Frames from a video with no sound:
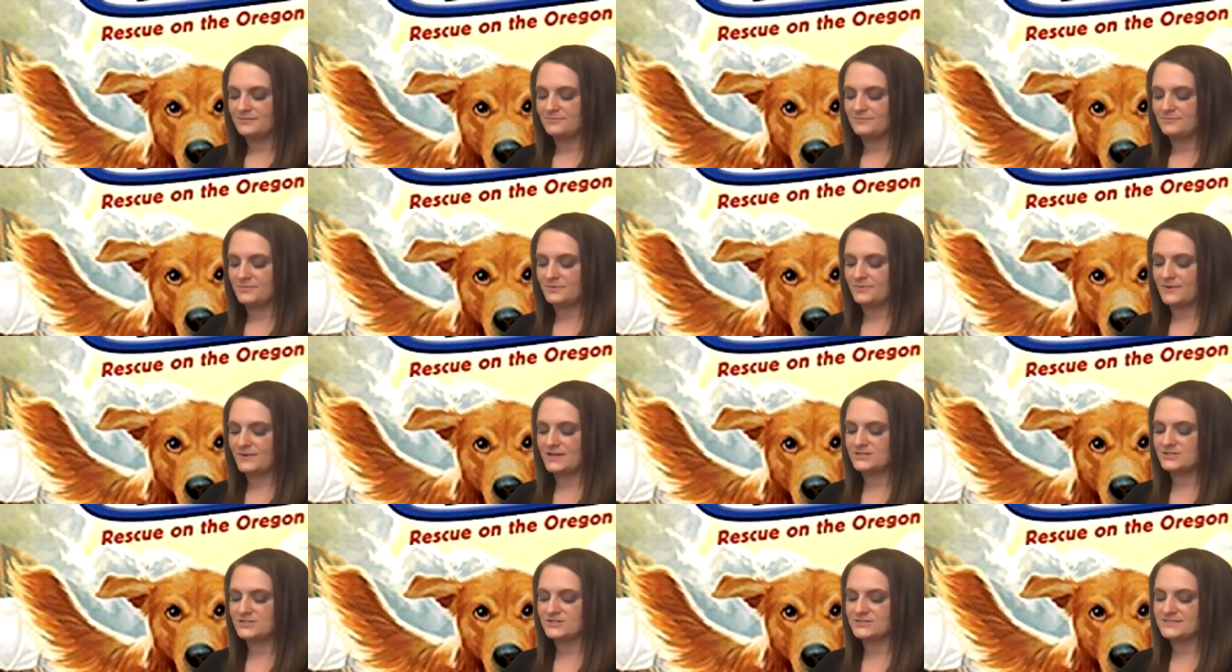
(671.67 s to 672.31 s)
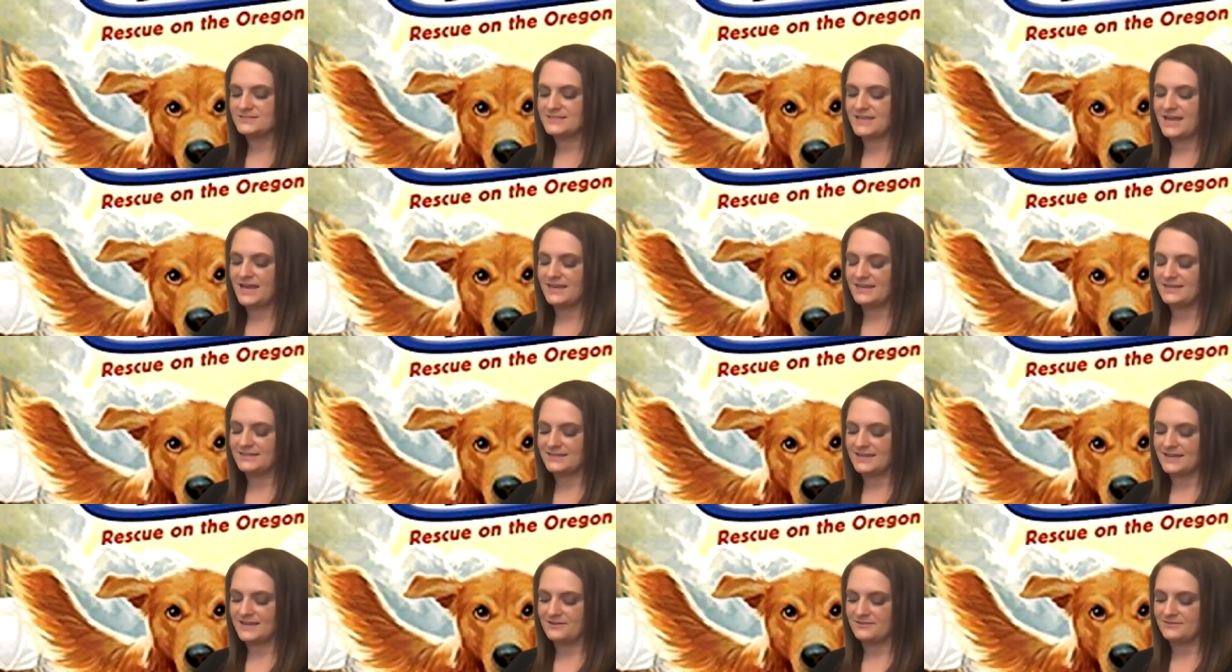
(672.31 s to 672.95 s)
The ranger sat it
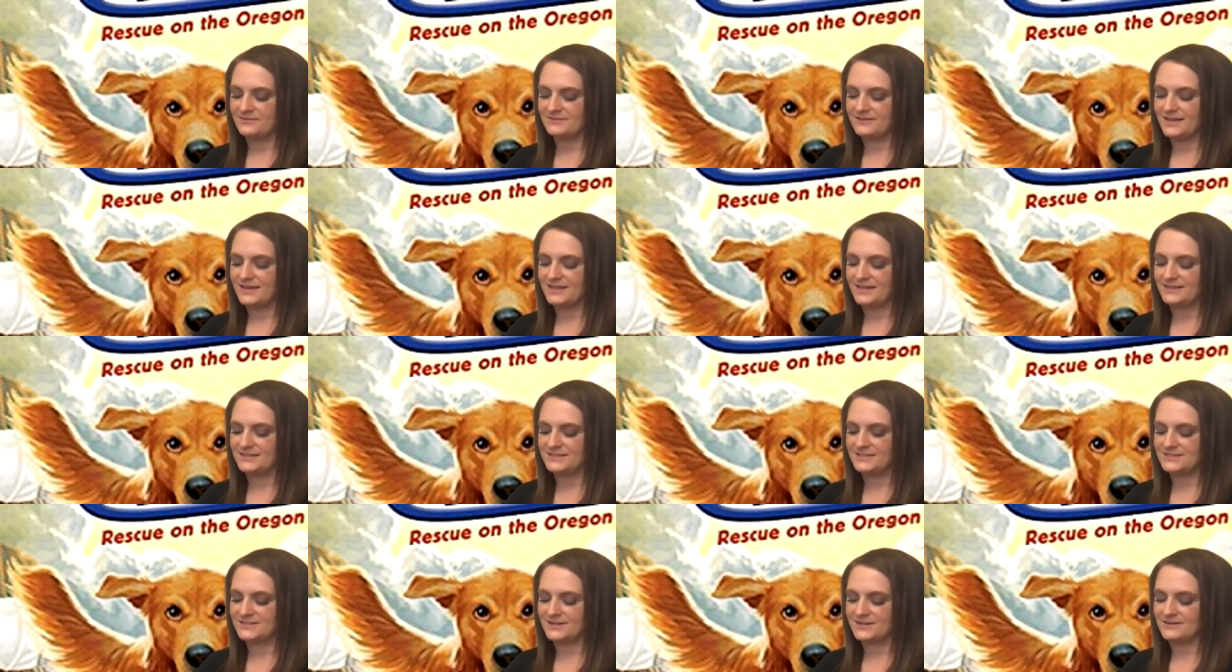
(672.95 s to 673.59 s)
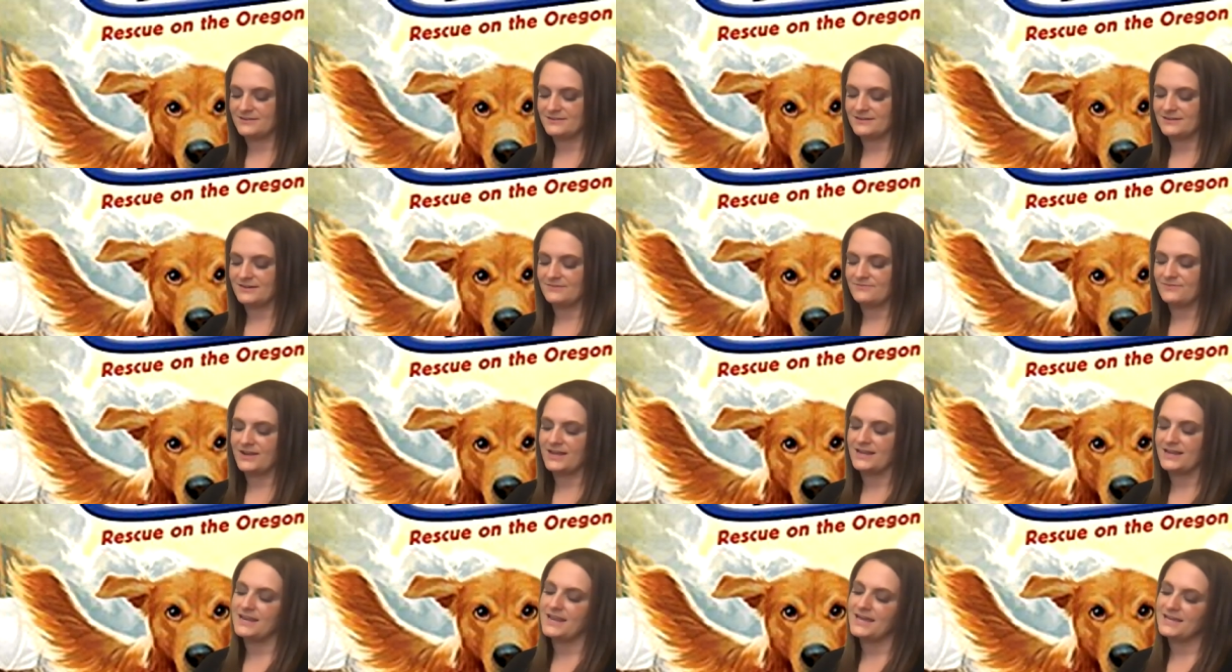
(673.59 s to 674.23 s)
down in the dirt,
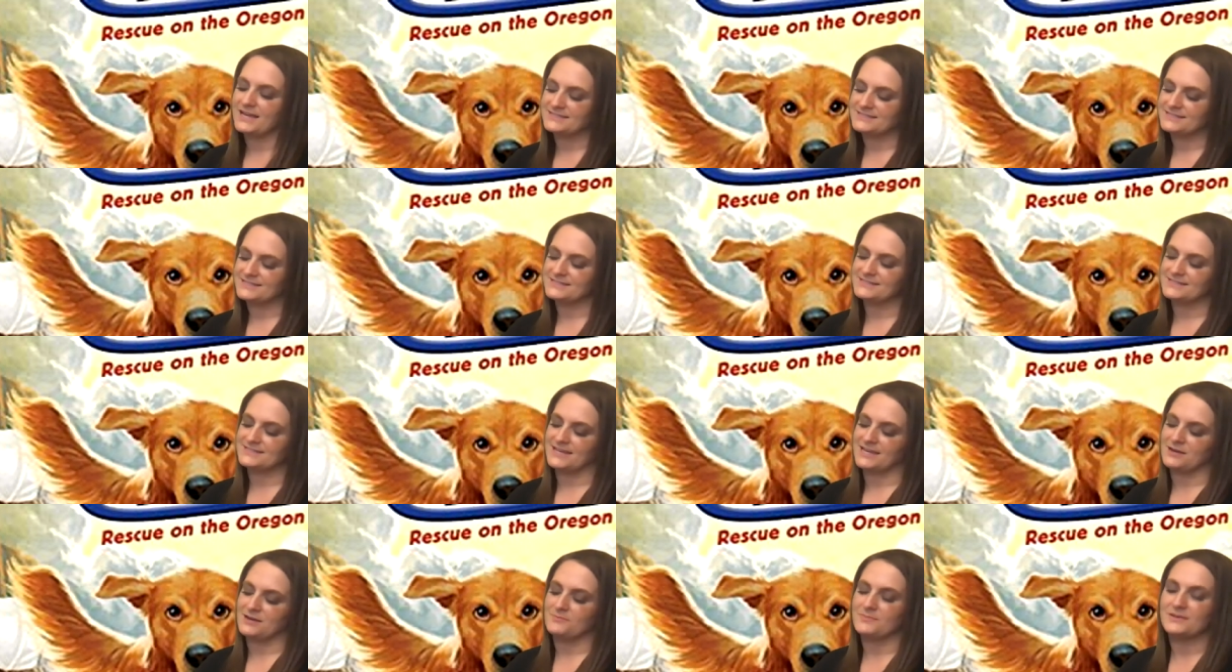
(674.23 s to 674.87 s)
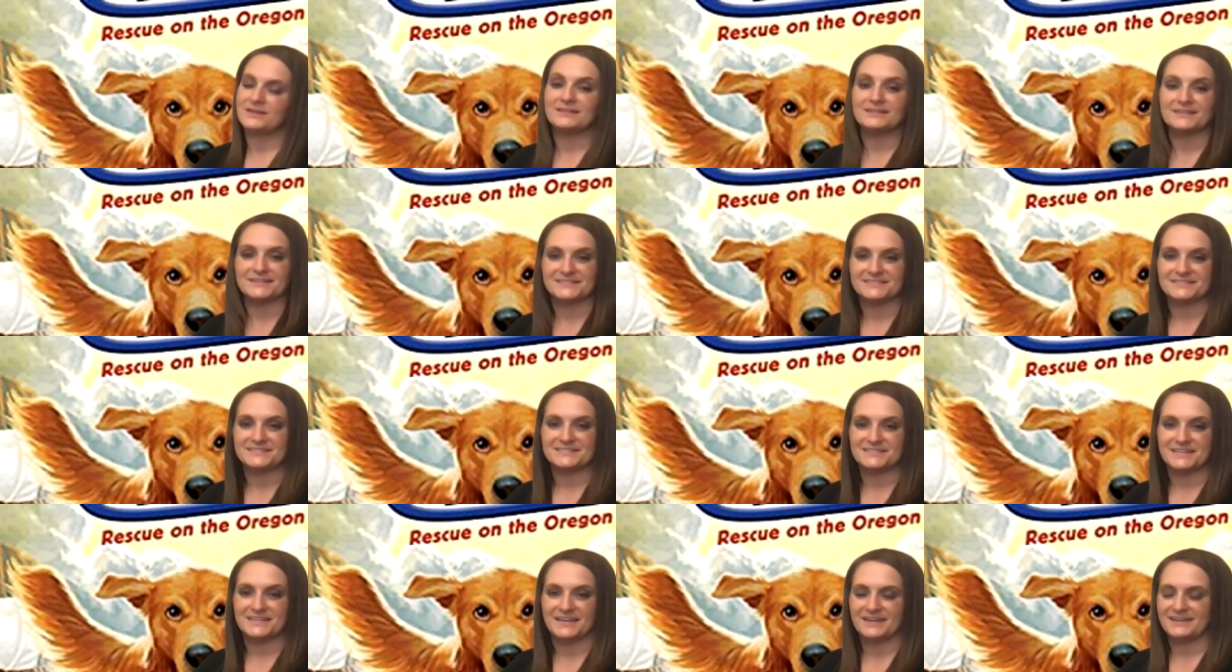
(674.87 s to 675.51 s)
ran next to Sam, and licked
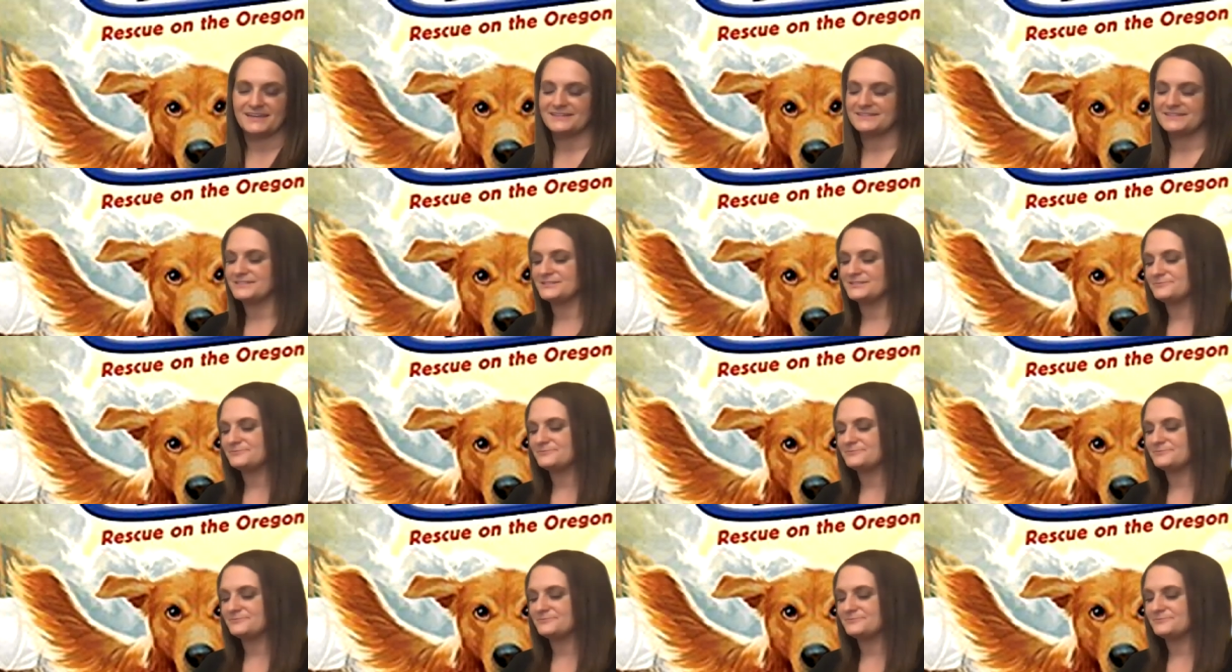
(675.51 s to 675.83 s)
his hand.